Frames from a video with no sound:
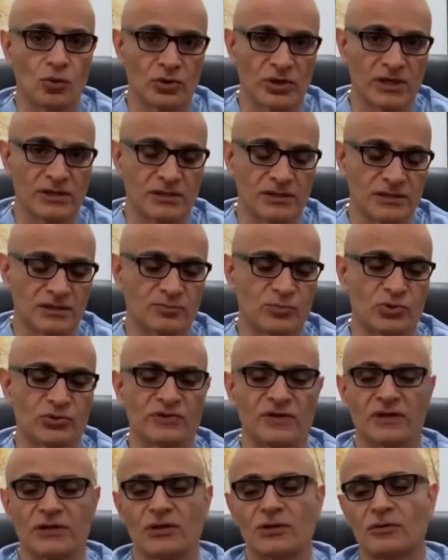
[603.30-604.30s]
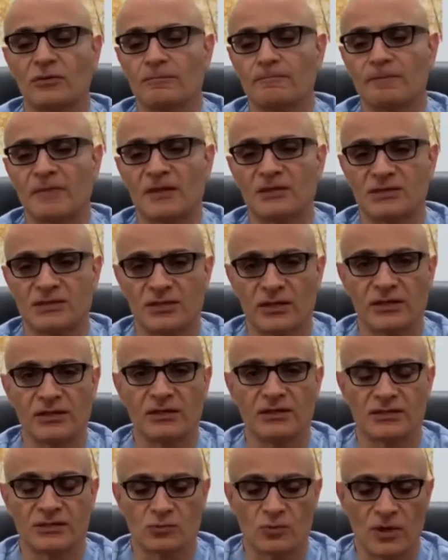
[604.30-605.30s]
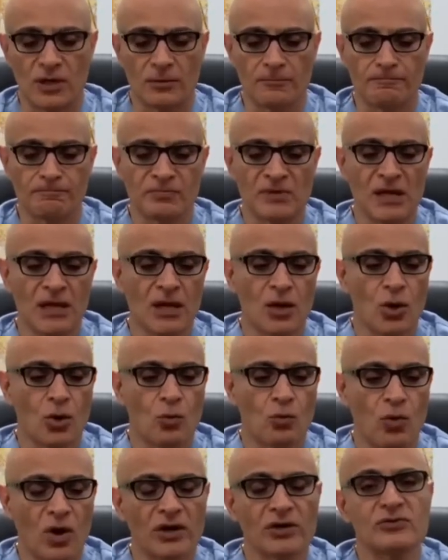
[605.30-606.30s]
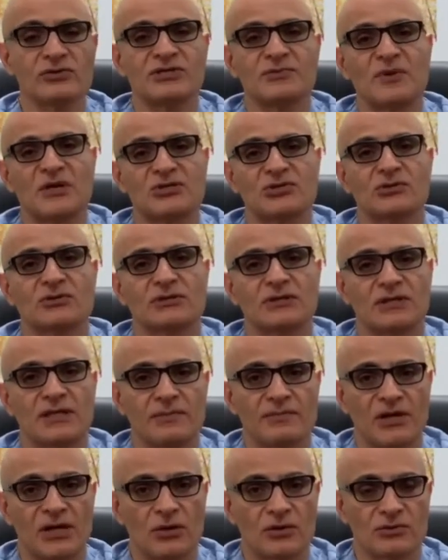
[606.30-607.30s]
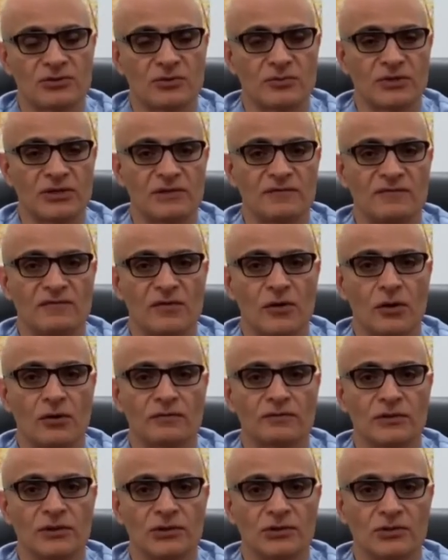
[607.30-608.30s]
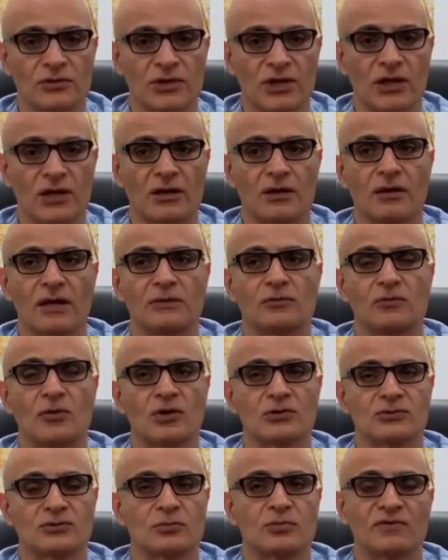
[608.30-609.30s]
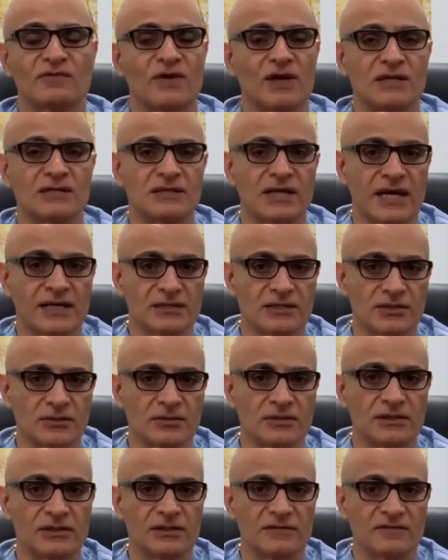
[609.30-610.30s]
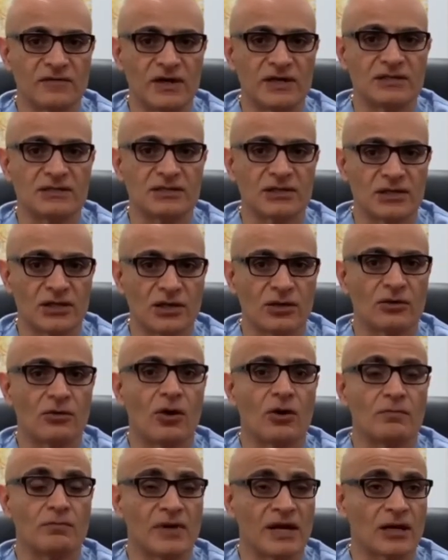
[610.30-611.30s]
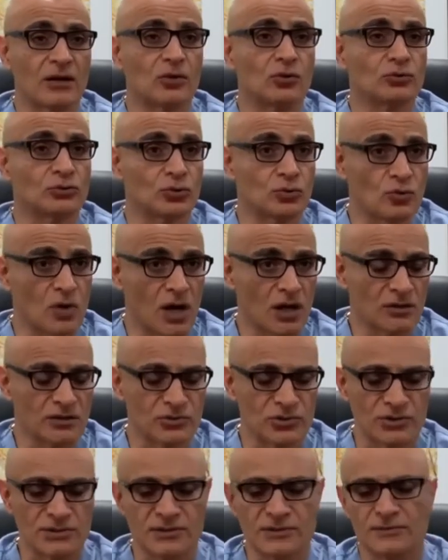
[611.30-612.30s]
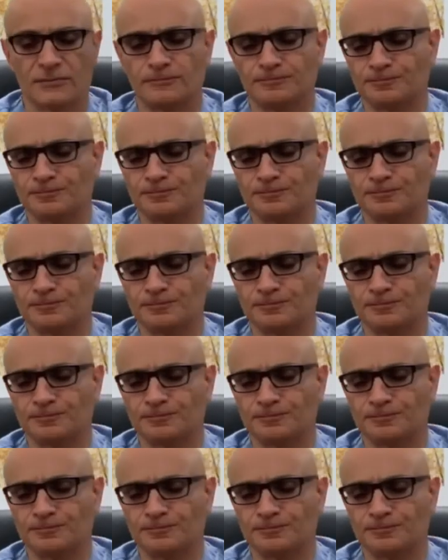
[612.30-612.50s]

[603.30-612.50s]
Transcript: get this particular study as well. One other specialty that may also be involved in your care and who also provides excellent advice and care are medical neurologists.